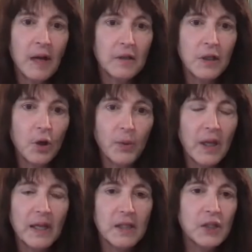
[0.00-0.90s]

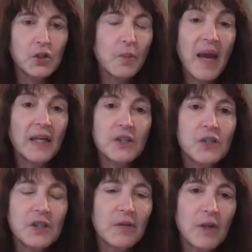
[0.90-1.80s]
It's traumatic
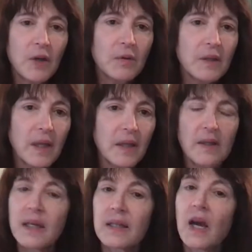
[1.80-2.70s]
just to even know that they
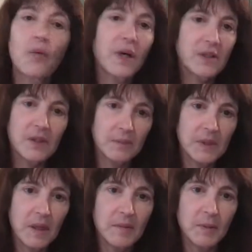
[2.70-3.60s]
think that way
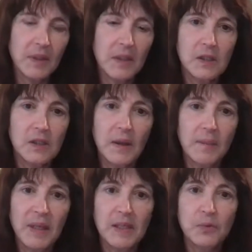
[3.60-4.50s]
sometimes, because
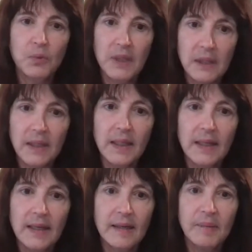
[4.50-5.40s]
really,
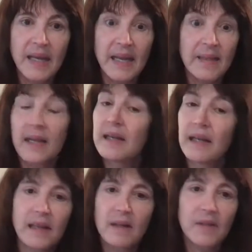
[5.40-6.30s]
and
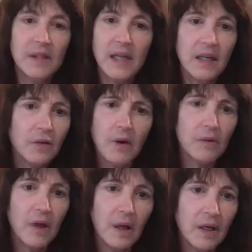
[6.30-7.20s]
then if they take their
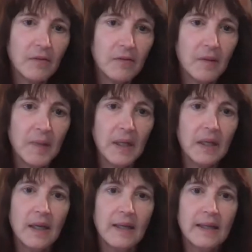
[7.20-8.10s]
own life, I
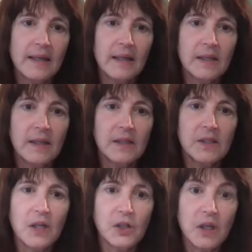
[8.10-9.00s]
mean, it's
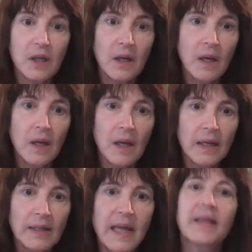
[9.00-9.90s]
such
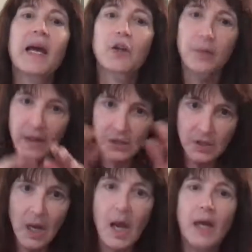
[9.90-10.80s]
then that
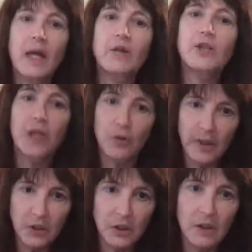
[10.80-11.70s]
creates another
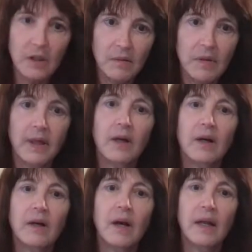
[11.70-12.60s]
generation of layer